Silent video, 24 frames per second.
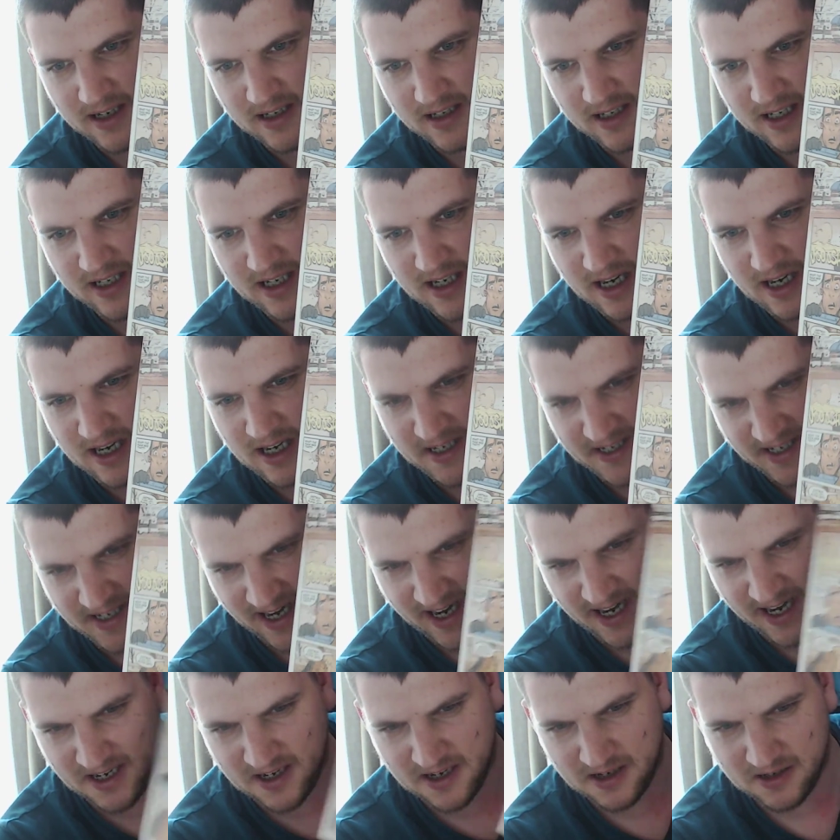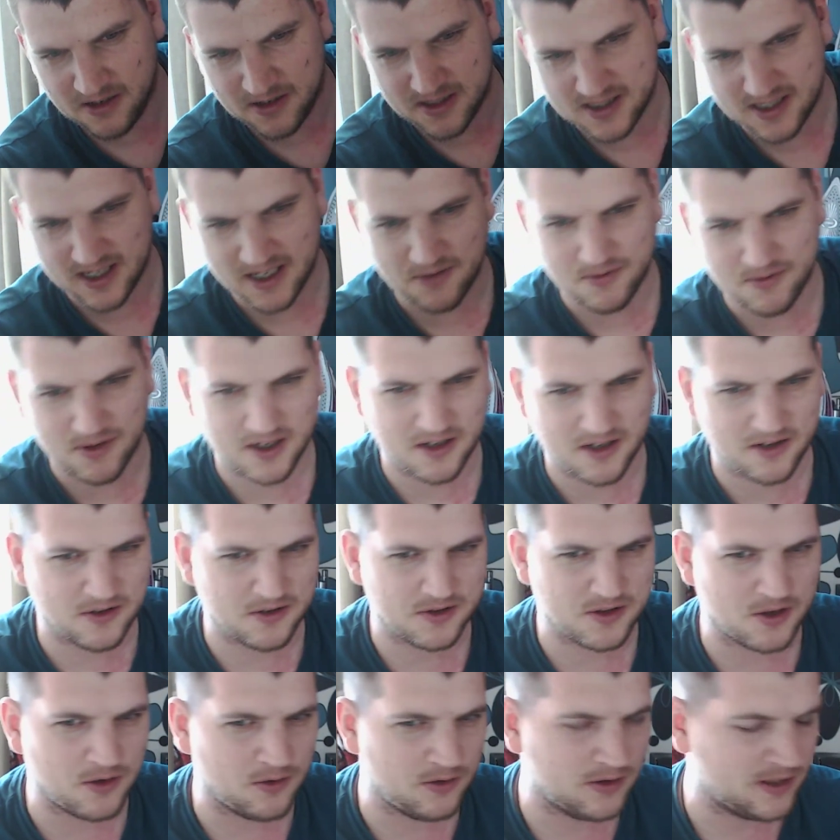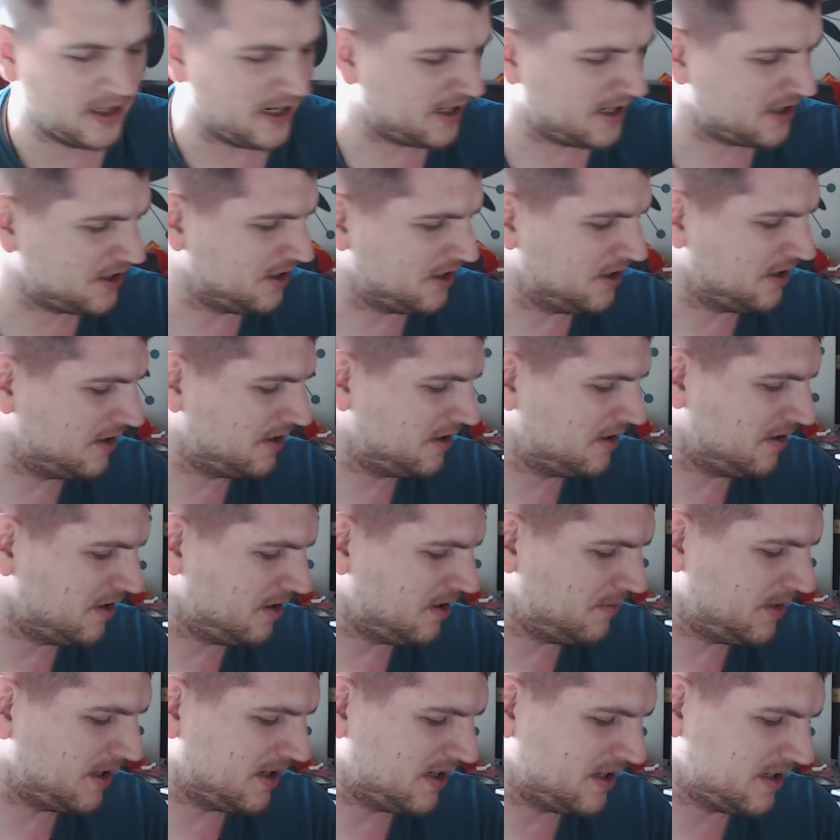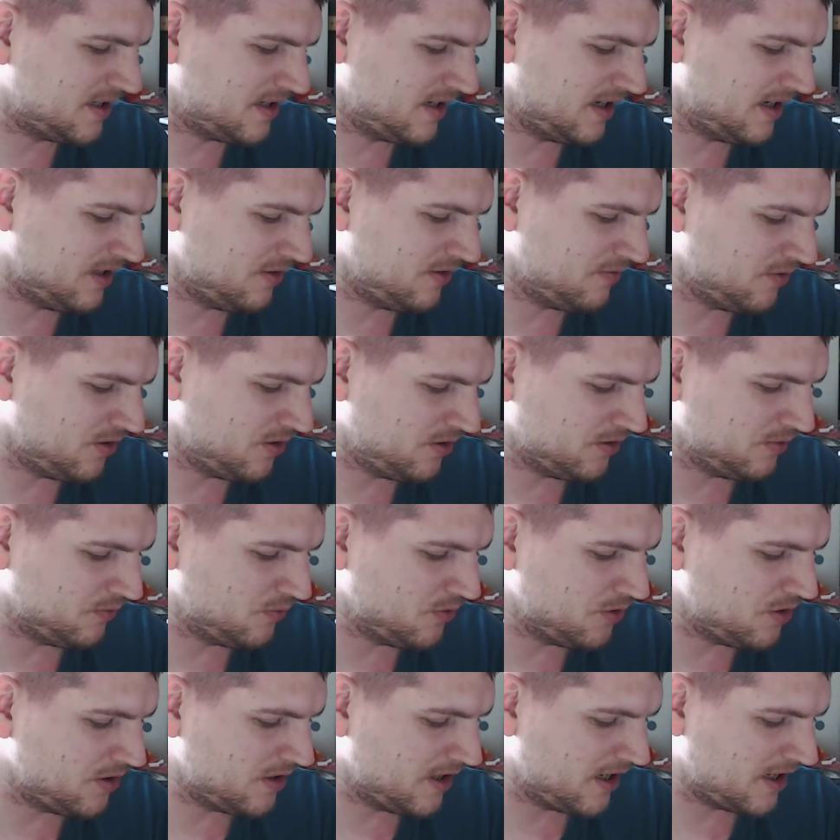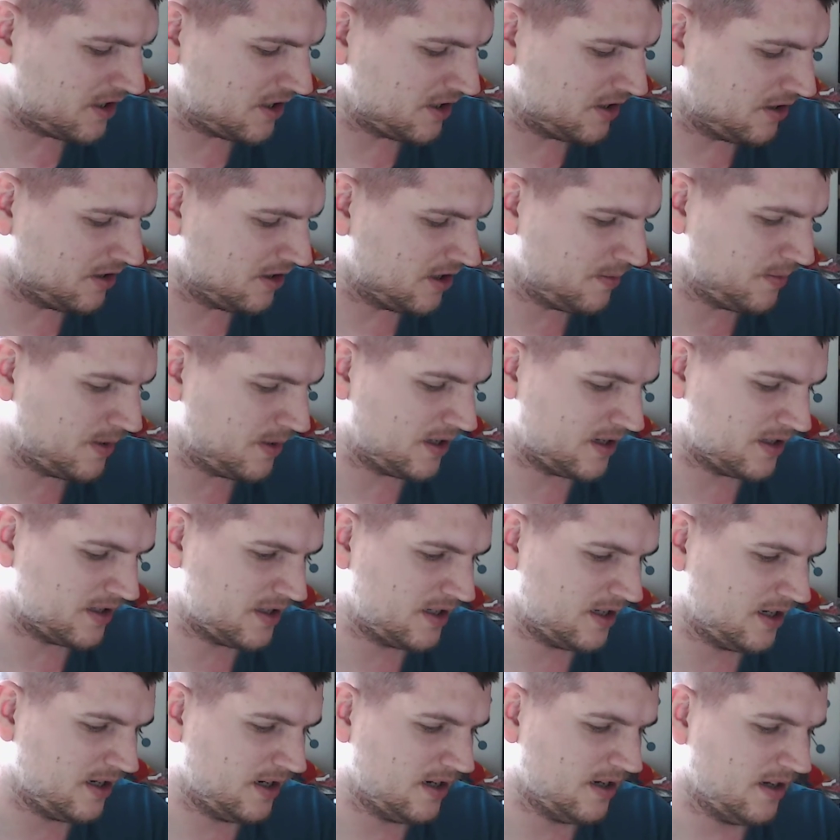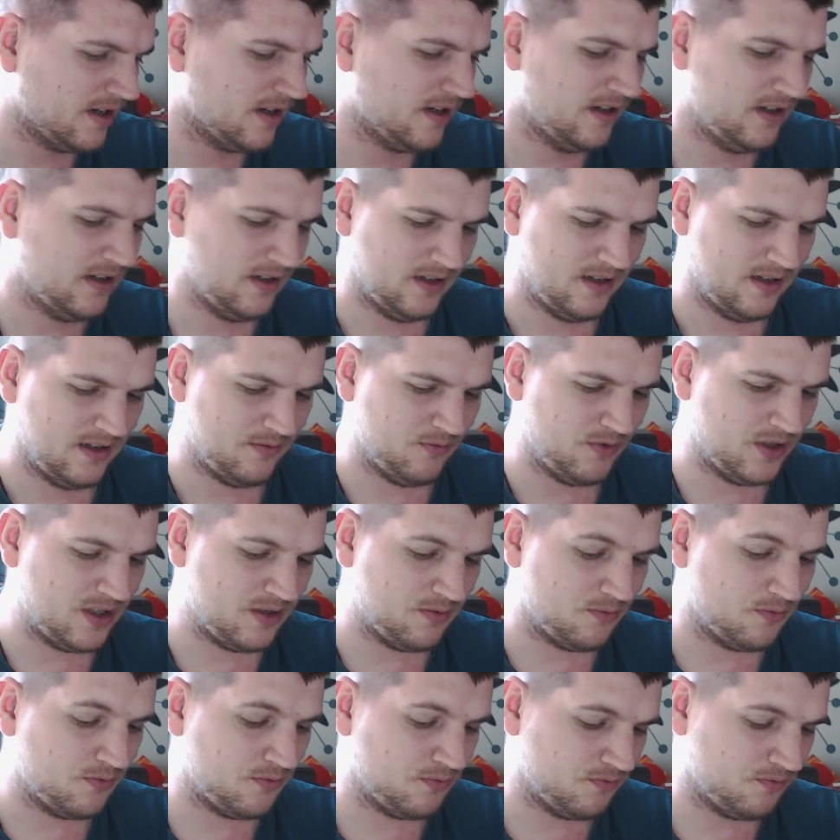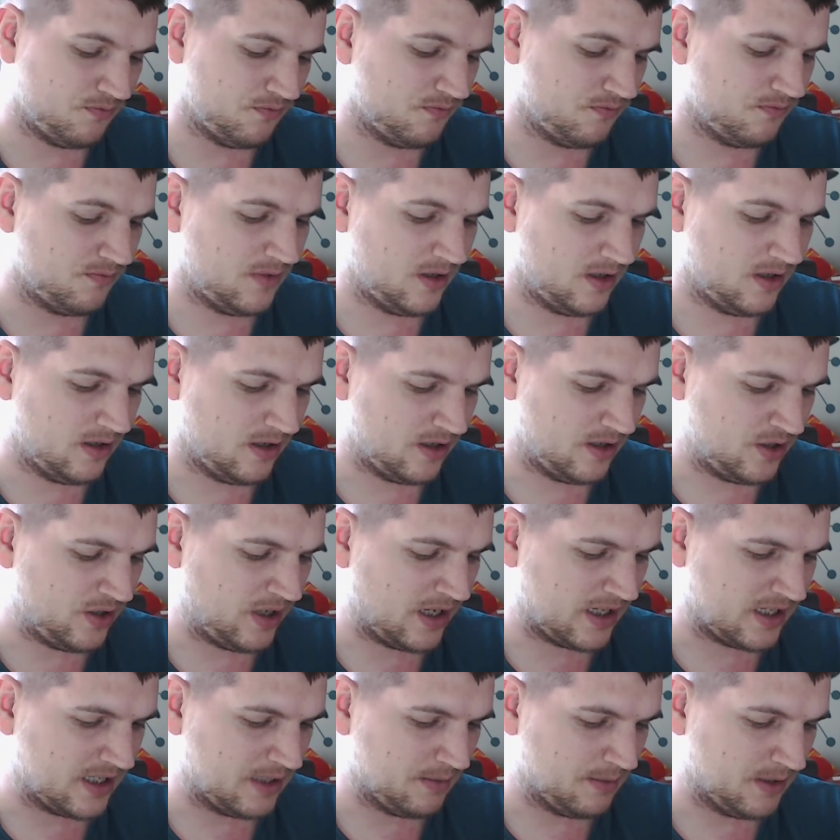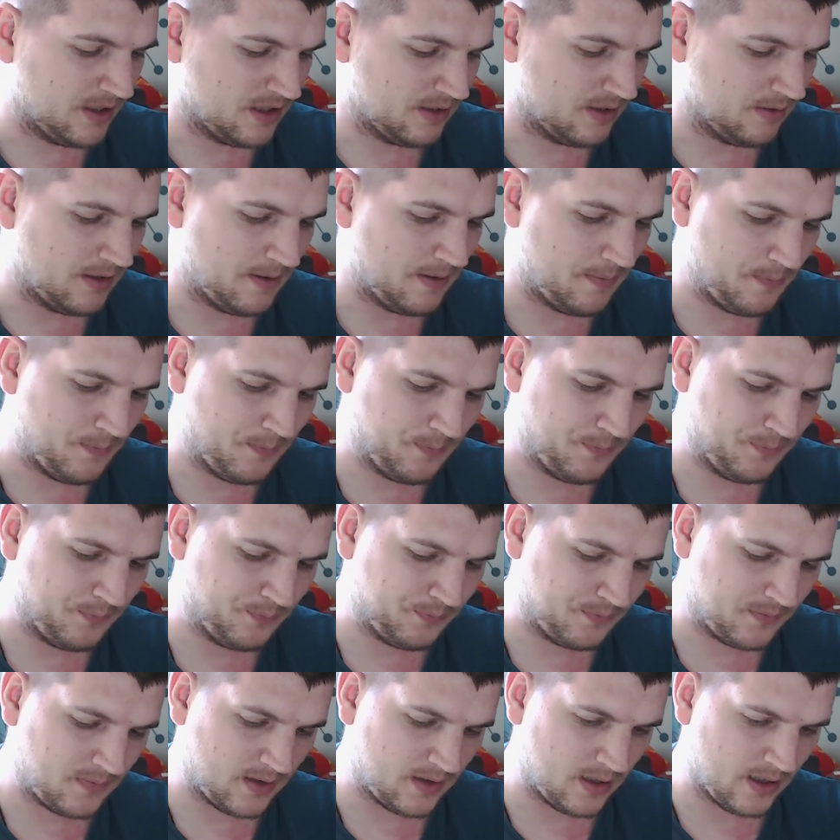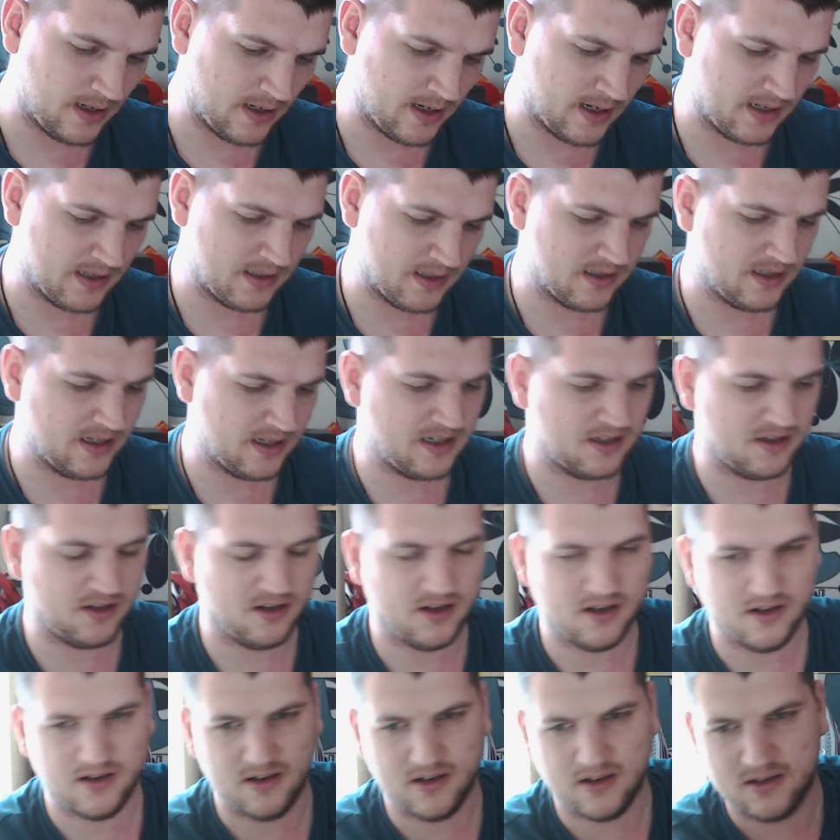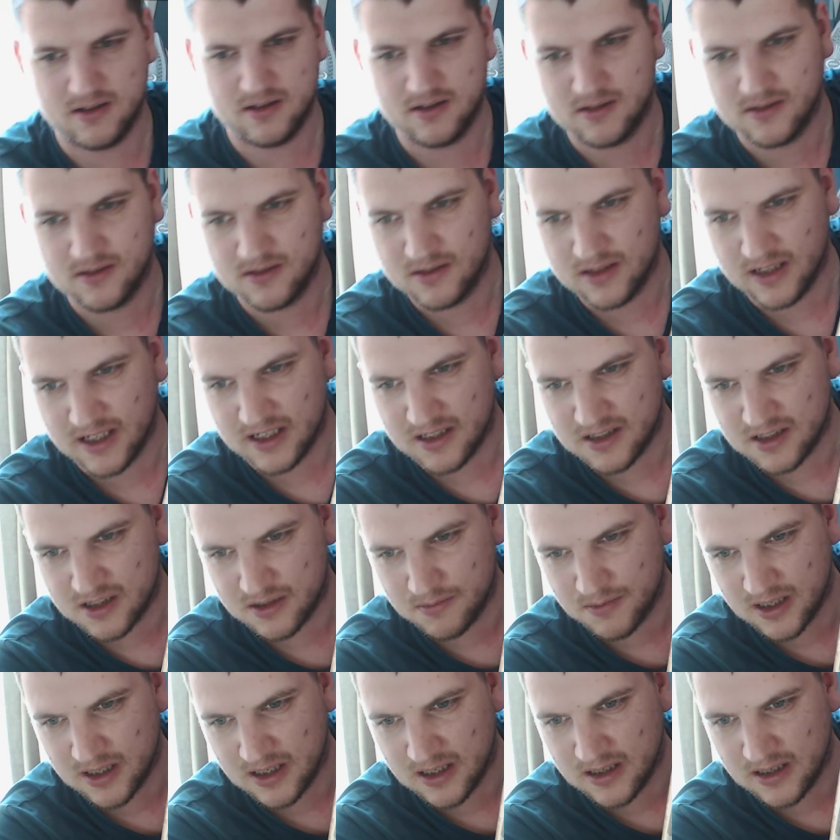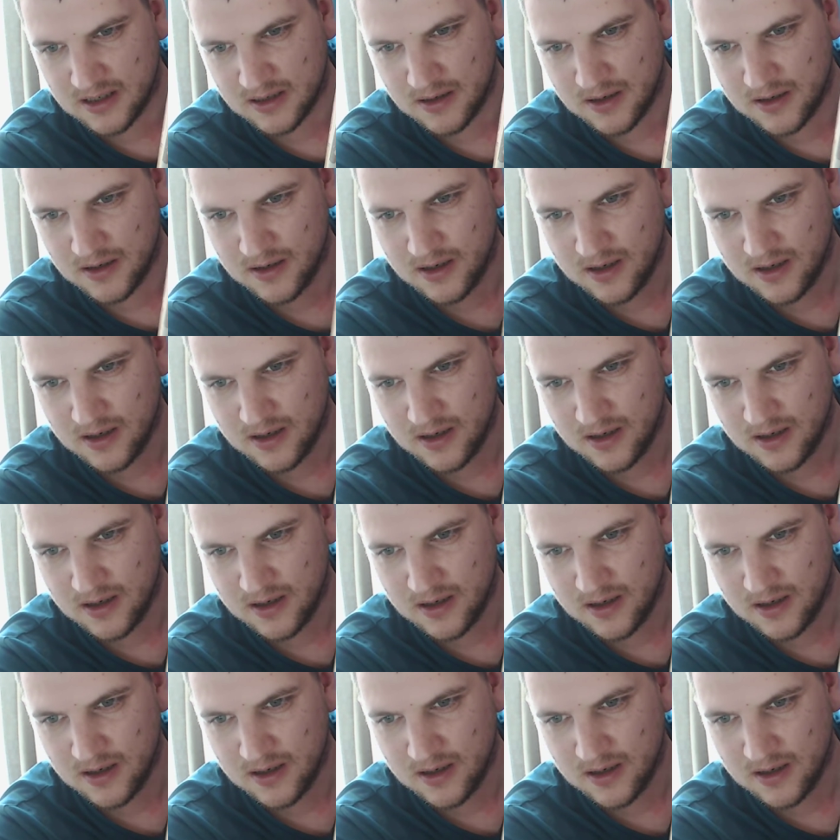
it kind of looks like one of those old action comics, like the old war action comics, which attracted me to it. And it's got like some of the